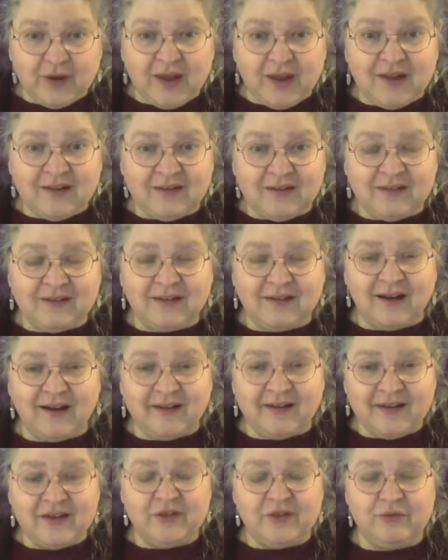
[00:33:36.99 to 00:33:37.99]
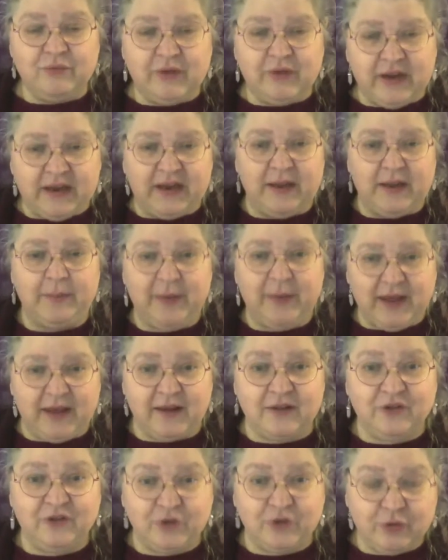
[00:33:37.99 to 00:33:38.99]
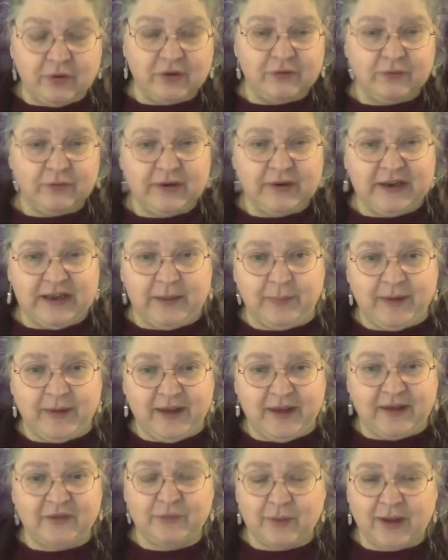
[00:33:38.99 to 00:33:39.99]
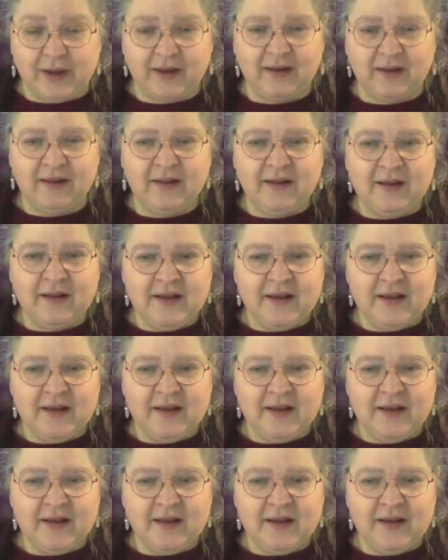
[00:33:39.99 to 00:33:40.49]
And I can really be, and you can really be as well,